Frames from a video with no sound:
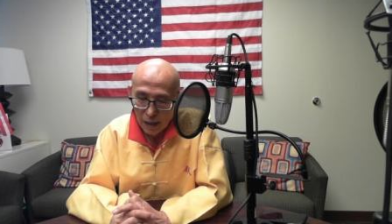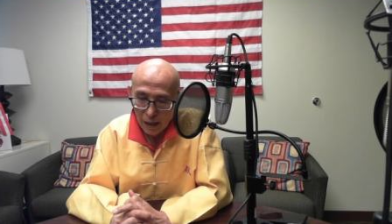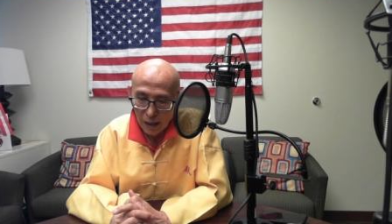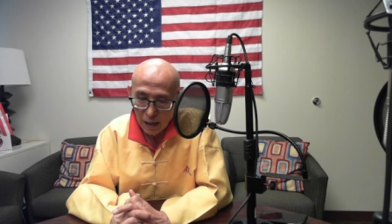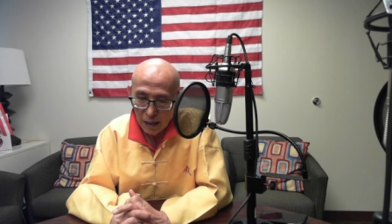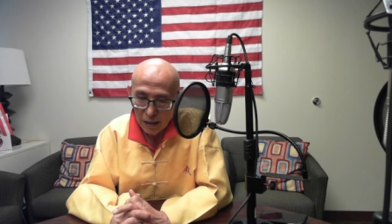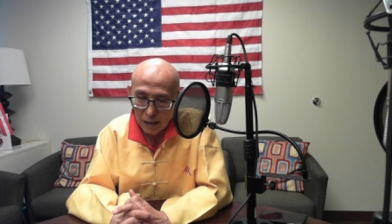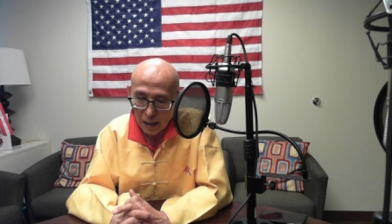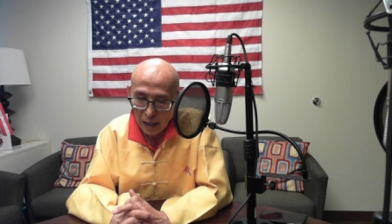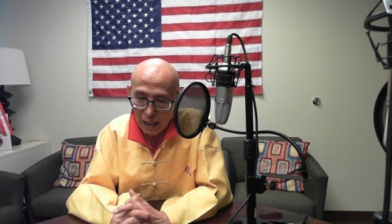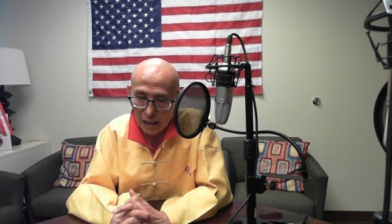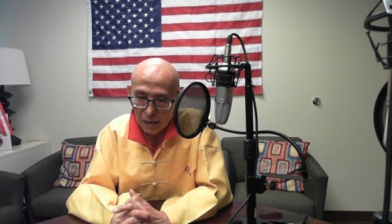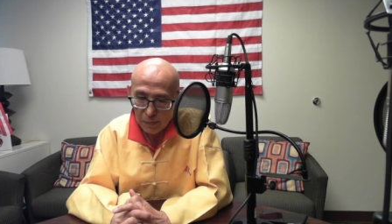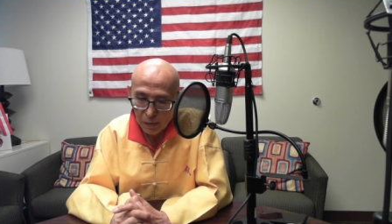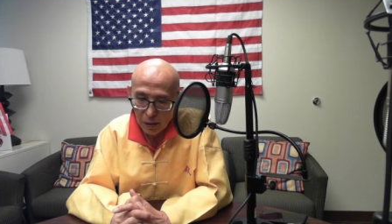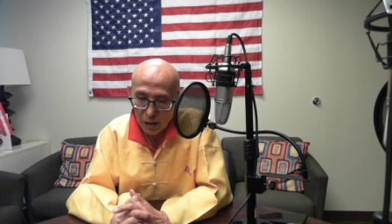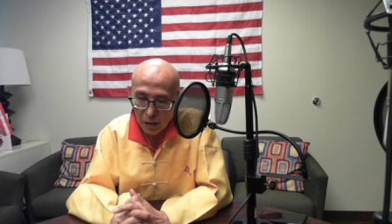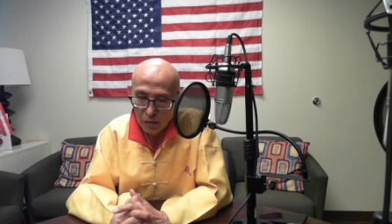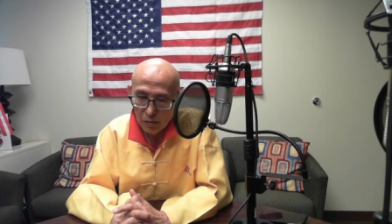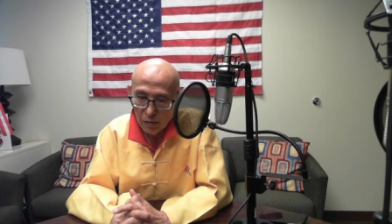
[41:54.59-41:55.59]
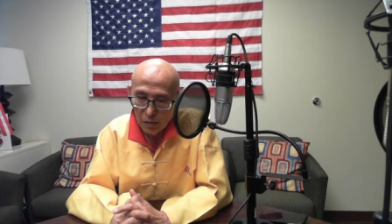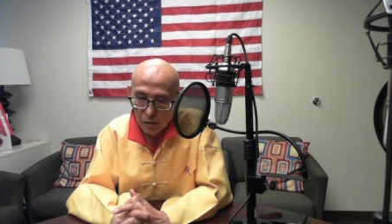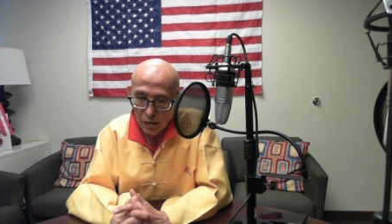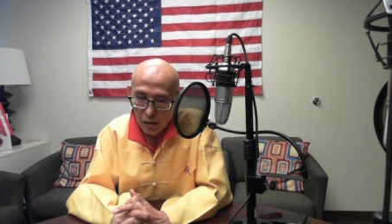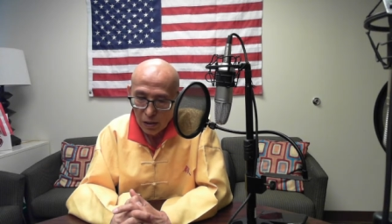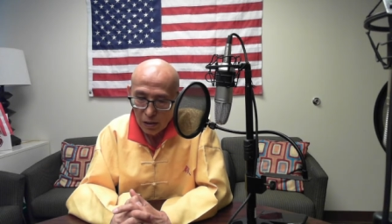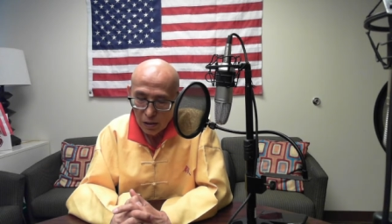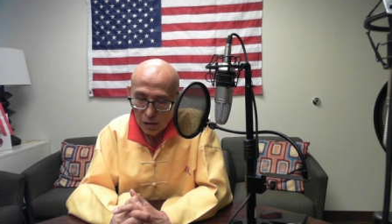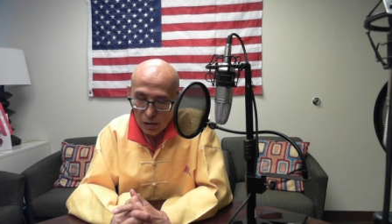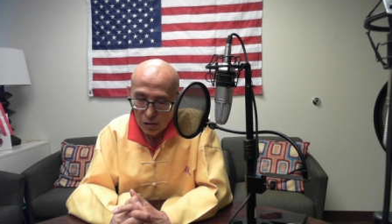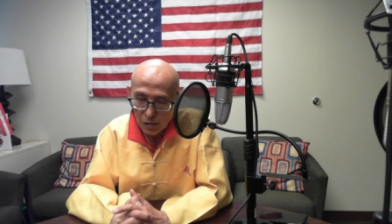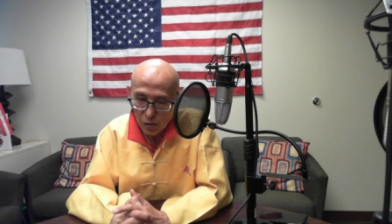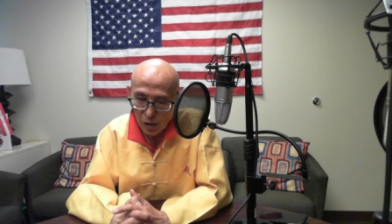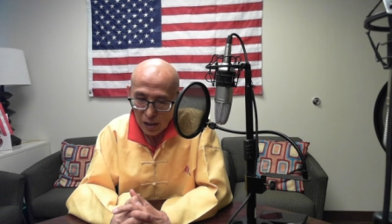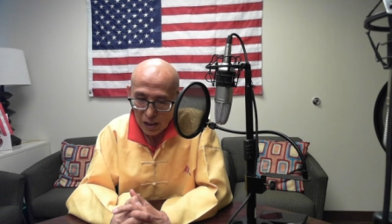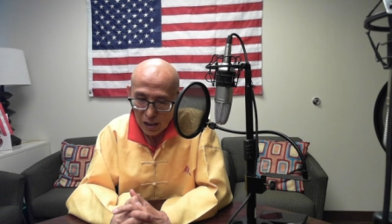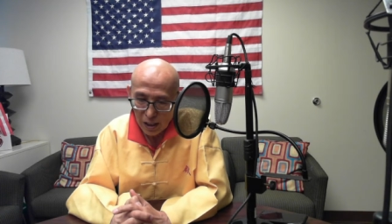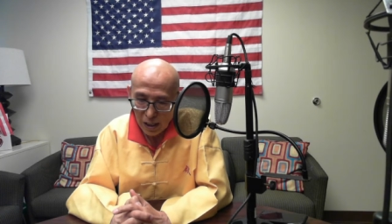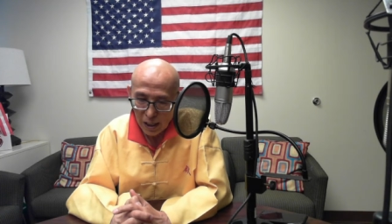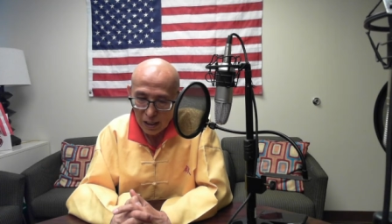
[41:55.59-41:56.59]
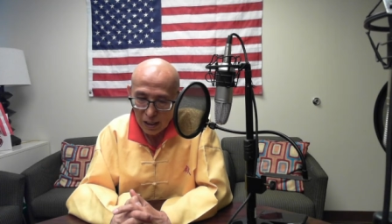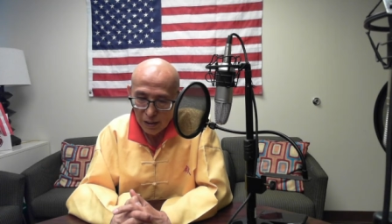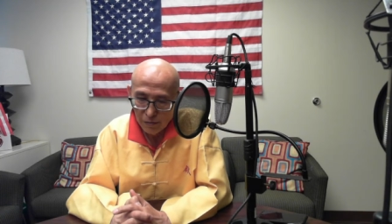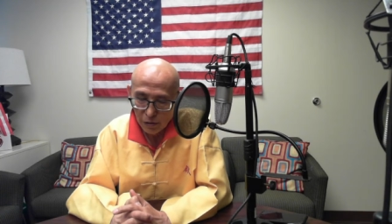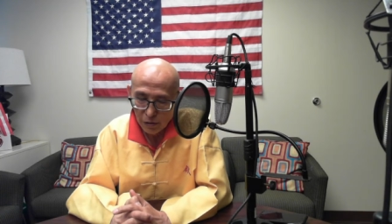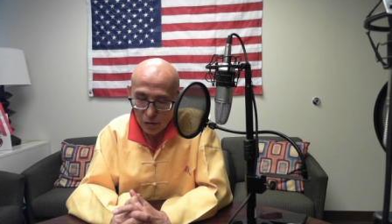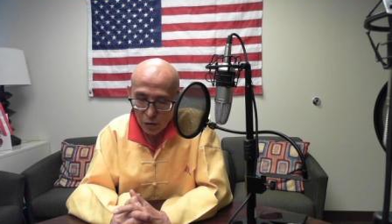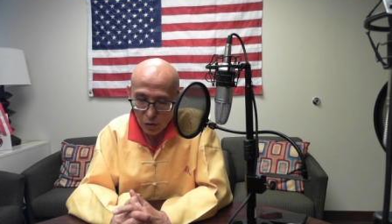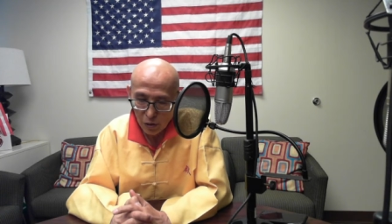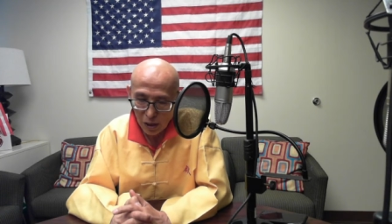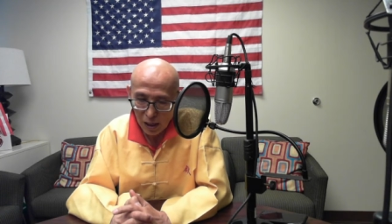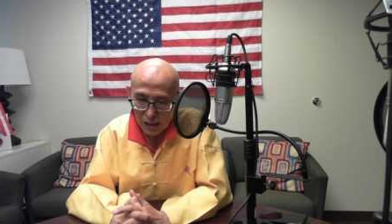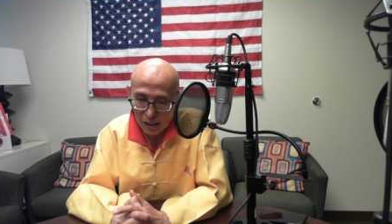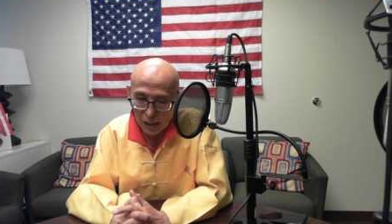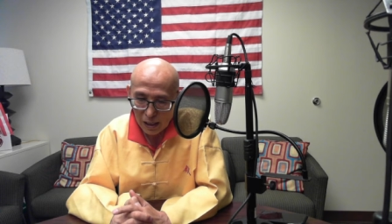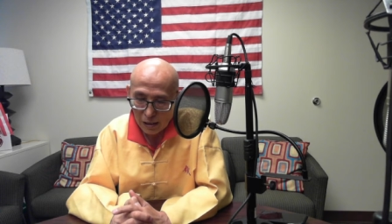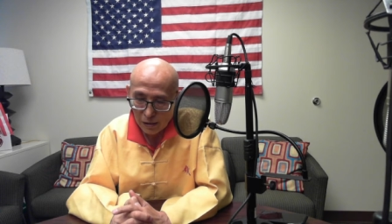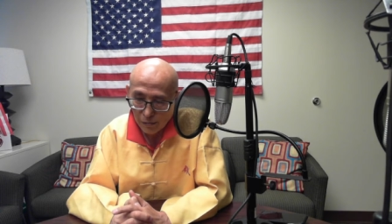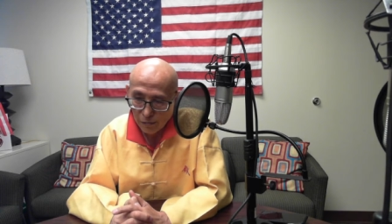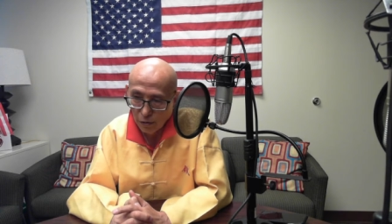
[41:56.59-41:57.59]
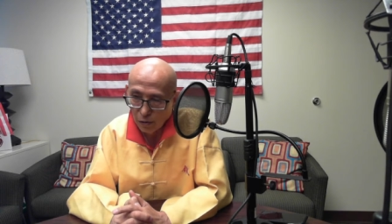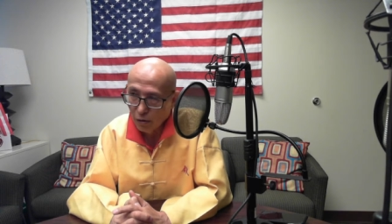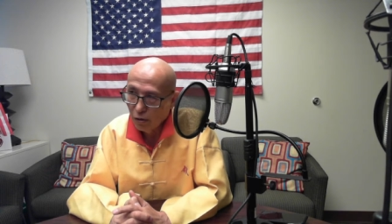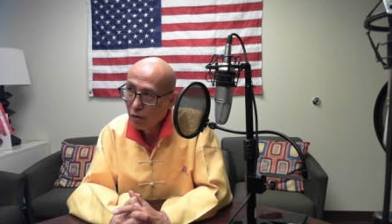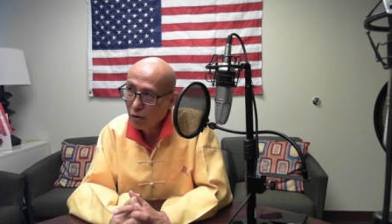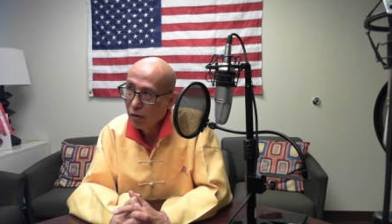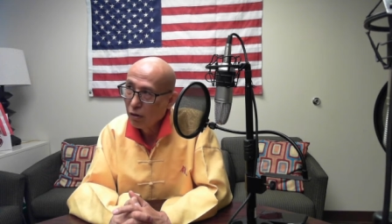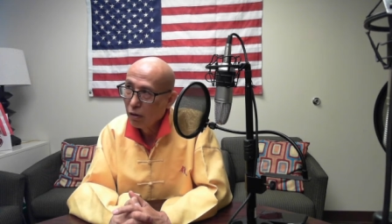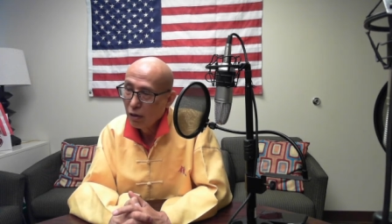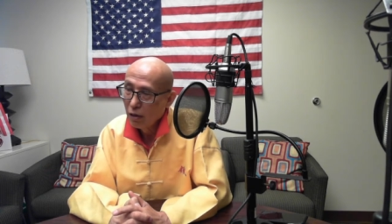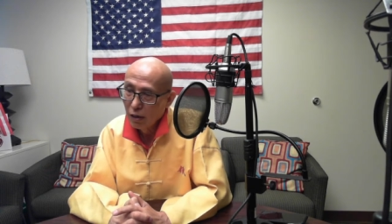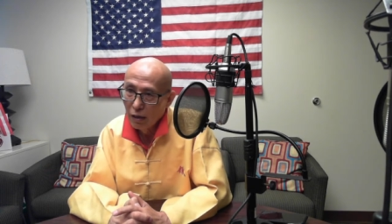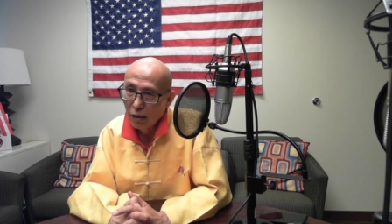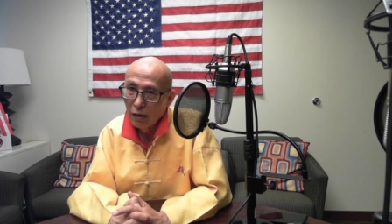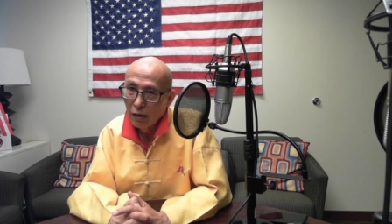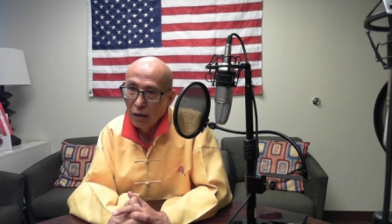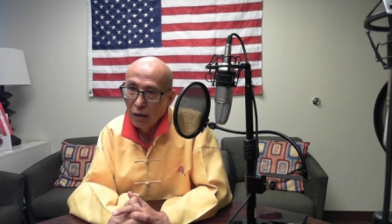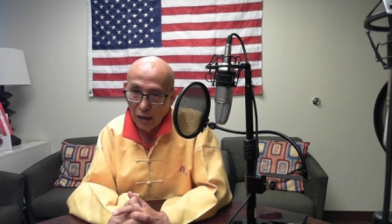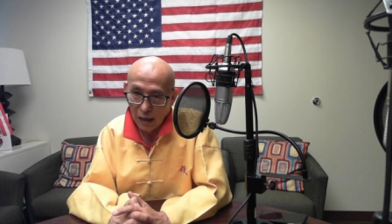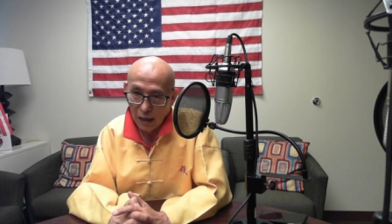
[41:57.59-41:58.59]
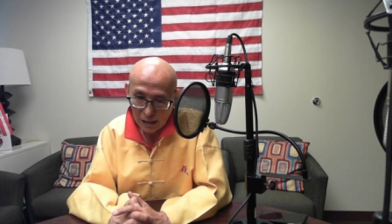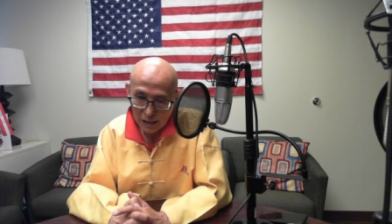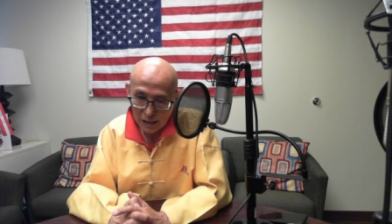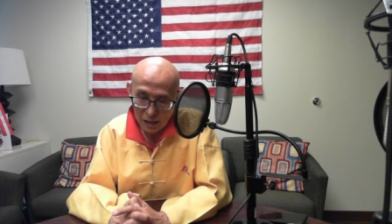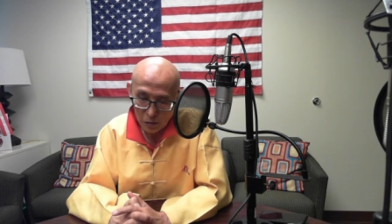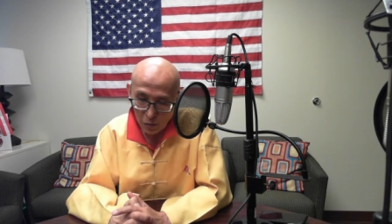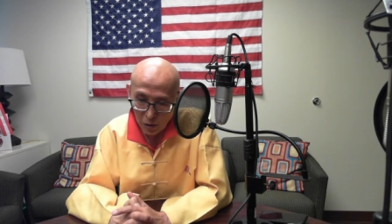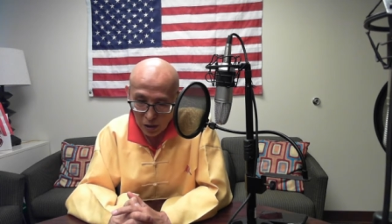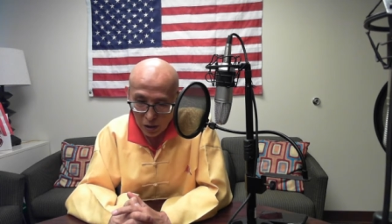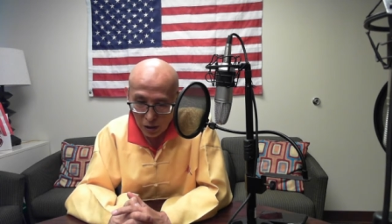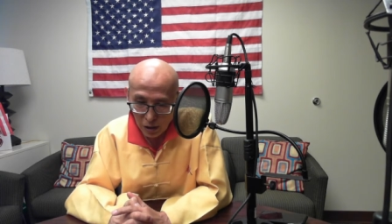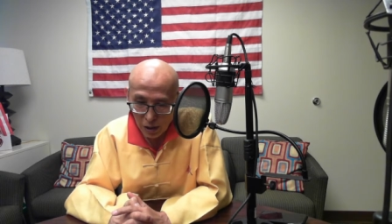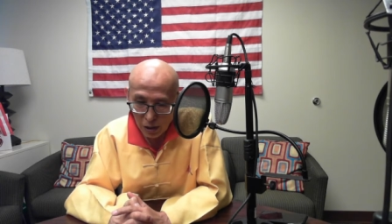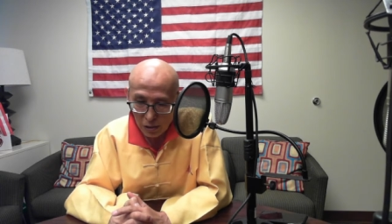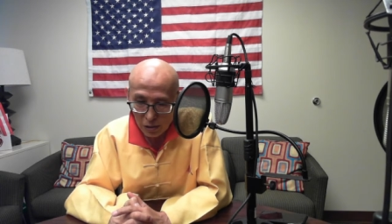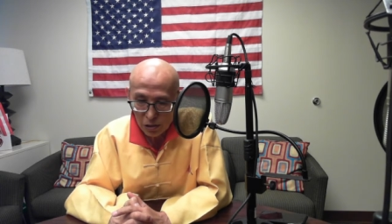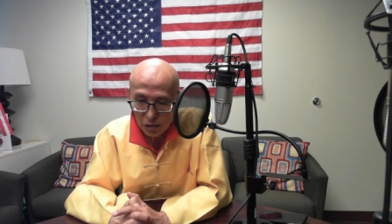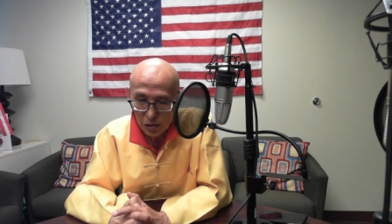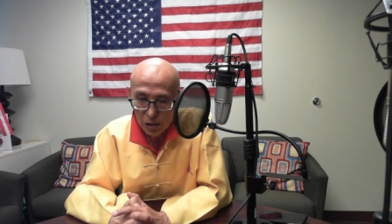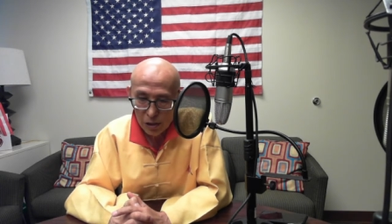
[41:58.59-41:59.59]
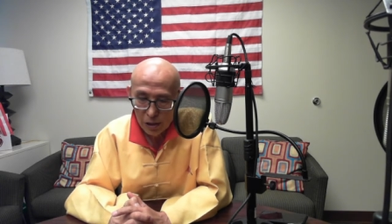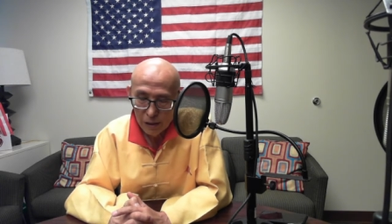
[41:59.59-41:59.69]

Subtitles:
And he has been translating for the United States for the last 20 years.